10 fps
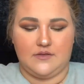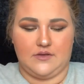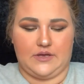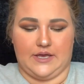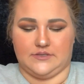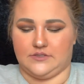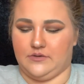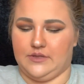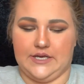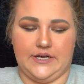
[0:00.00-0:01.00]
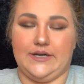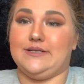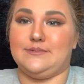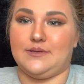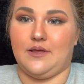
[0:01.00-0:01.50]
Okay, so there
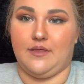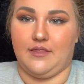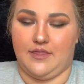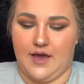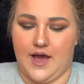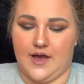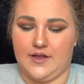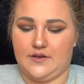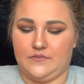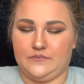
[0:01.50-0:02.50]
is that.